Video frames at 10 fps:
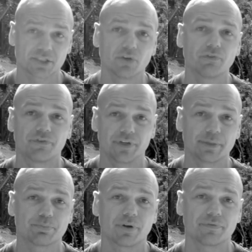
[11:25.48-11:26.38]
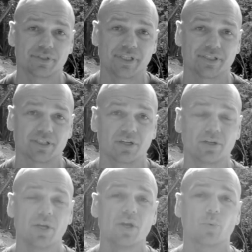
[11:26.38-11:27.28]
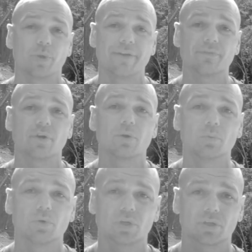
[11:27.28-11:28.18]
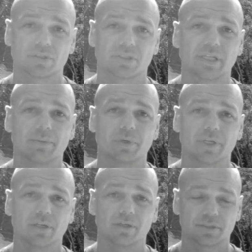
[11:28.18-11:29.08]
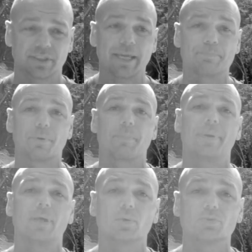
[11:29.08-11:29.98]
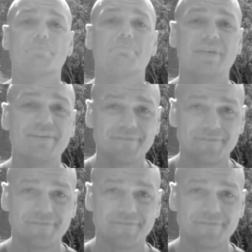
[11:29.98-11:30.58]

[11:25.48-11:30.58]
self-fulfilling prophecy. So whenever I work on someone else, it propels me